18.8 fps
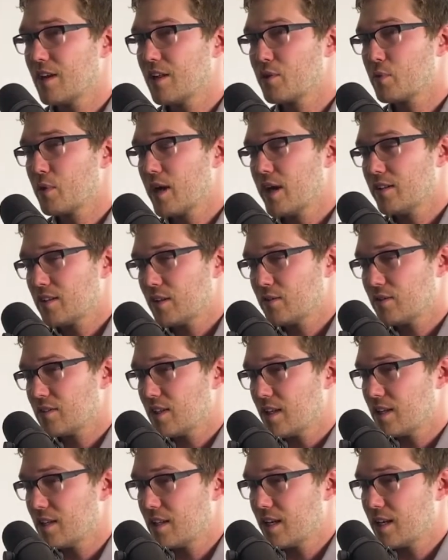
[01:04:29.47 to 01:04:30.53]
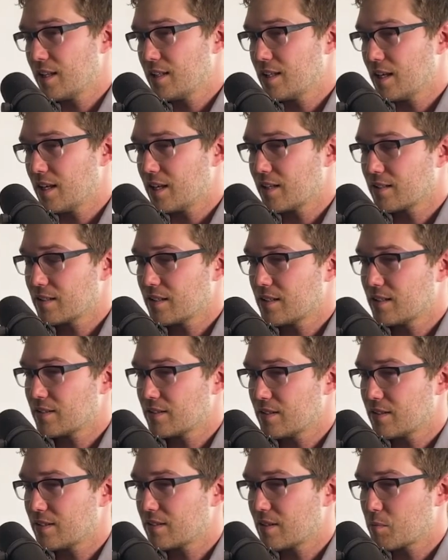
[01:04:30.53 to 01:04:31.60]
Otherwise, I would say that
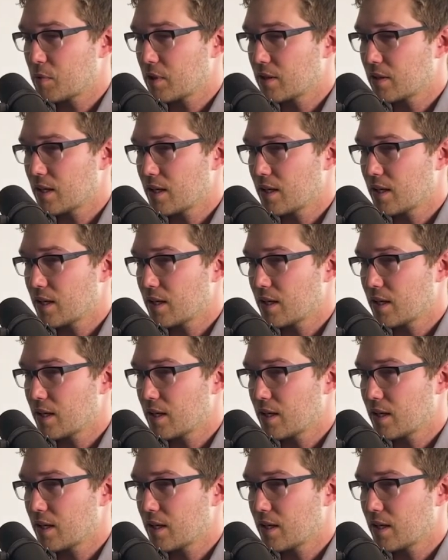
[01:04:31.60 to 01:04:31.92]
it's something